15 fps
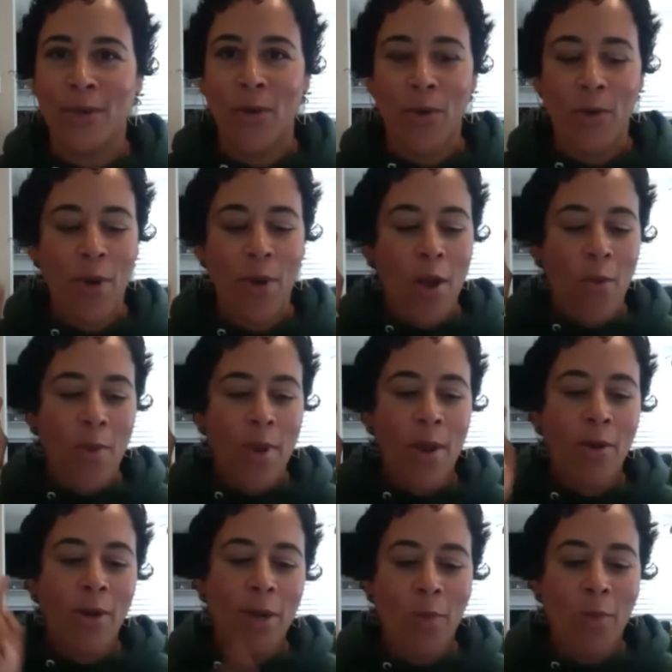Oh, we
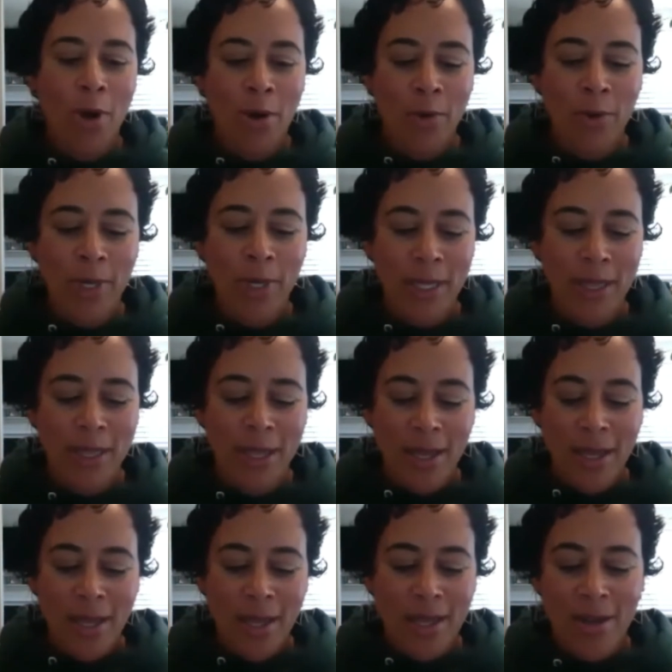only work with,
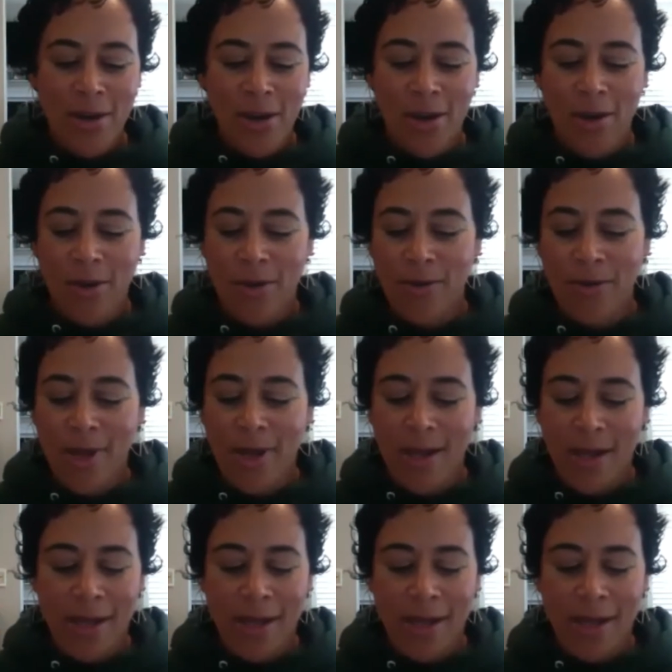you know,